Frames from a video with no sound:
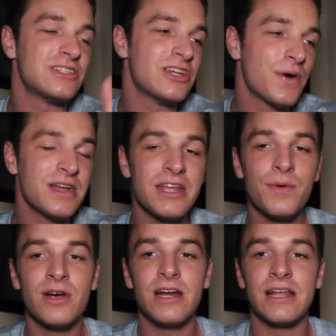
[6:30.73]
no idea
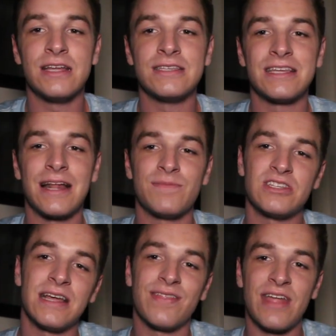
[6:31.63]
where it is, and I'm
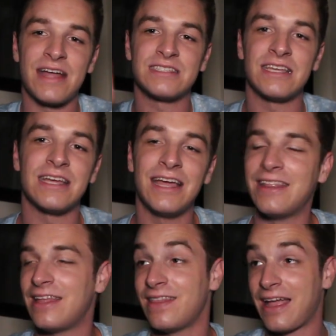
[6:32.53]
just like, that's it, and then,